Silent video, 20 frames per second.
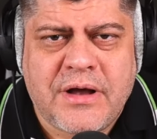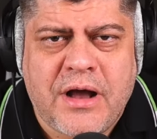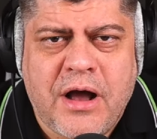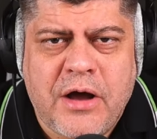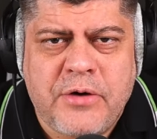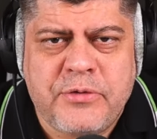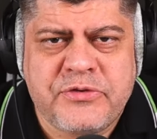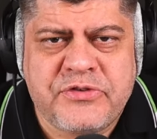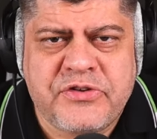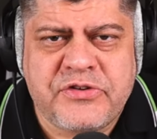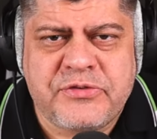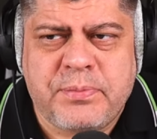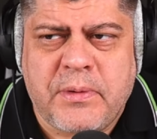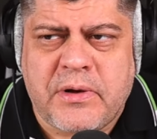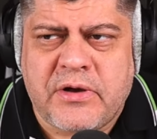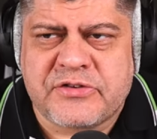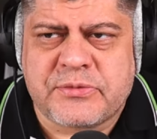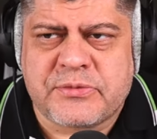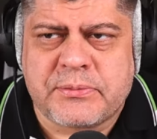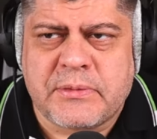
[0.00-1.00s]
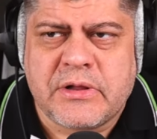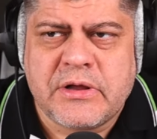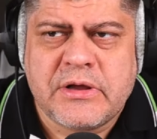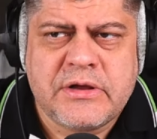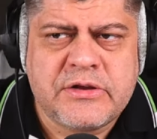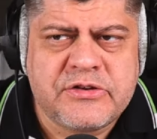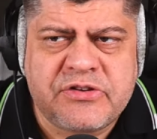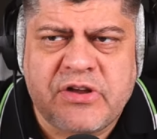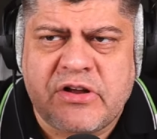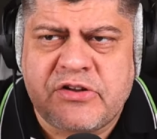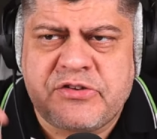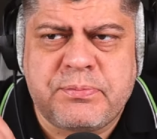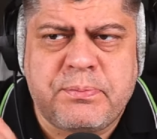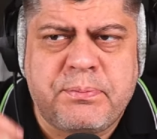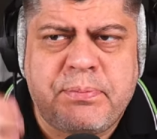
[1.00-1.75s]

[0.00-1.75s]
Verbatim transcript: How is this possible? Such